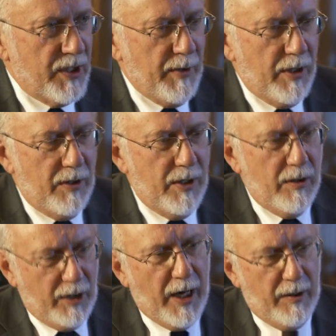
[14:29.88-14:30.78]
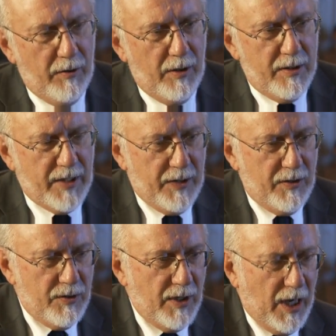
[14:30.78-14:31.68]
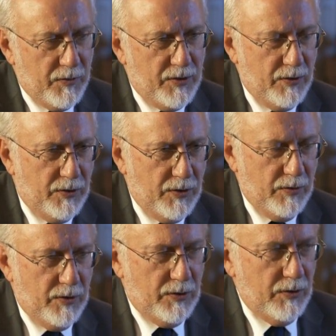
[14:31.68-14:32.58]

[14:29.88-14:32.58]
I mean, again, the statutes allows you to